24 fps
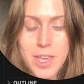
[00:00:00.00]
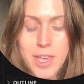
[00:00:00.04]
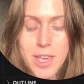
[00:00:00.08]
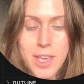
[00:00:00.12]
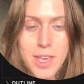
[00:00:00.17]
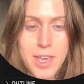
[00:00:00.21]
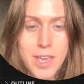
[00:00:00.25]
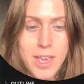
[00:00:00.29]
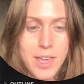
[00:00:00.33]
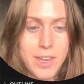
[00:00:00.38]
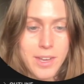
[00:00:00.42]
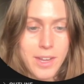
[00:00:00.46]

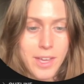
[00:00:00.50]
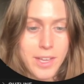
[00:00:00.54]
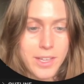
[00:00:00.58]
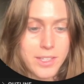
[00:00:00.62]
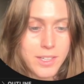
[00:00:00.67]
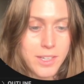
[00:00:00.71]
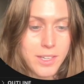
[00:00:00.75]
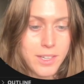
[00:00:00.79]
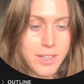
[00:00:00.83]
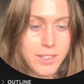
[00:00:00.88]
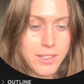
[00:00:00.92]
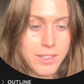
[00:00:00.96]
And I
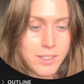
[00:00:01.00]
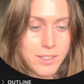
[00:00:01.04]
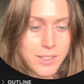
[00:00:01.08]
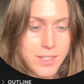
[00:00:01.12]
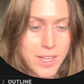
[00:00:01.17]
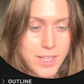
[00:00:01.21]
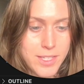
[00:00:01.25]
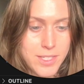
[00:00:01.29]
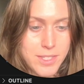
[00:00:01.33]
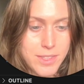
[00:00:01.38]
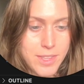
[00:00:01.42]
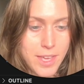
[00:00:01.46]
can
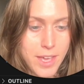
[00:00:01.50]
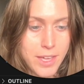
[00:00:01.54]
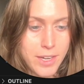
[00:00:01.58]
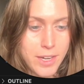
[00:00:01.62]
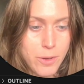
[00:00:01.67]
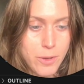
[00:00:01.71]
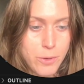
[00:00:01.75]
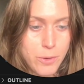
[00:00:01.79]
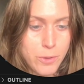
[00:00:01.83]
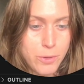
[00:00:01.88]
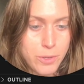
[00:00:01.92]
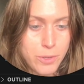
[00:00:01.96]
test that
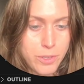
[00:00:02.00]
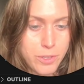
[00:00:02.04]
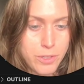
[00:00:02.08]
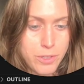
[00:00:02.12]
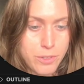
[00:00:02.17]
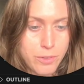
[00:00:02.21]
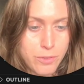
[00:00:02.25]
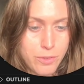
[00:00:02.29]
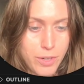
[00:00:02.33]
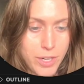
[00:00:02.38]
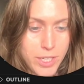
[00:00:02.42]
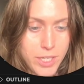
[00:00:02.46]
out
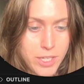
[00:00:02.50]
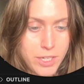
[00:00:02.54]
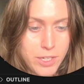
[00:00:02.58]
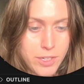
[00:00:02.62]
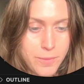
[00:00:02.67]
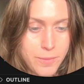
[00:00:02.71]
right here.